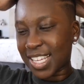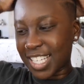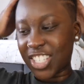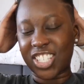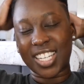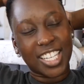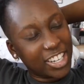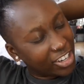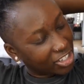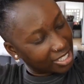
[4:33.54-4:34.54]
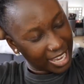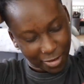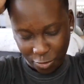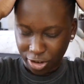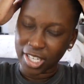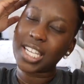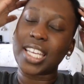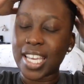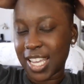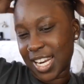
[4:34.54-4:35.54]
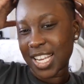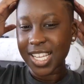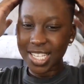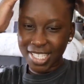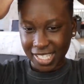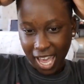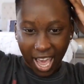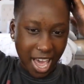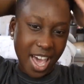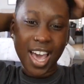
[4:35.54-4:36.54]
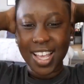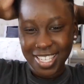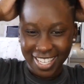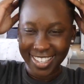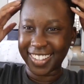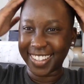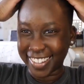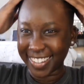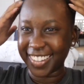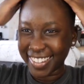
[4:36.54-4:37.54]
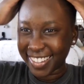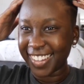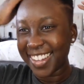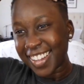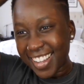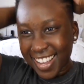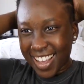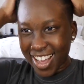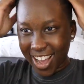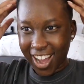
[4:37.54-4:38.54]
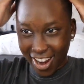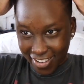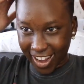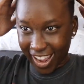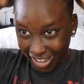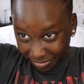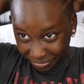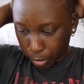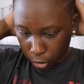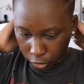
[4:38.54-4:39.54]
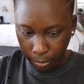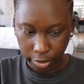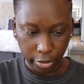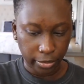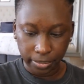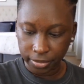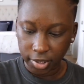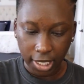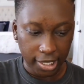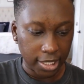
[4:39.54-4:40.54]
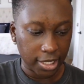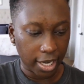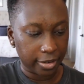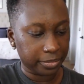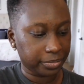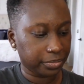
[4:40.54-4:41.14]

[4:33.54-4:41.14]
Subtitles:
Just sit here and just like work it in. Yes. All right, boom, boom, done and done.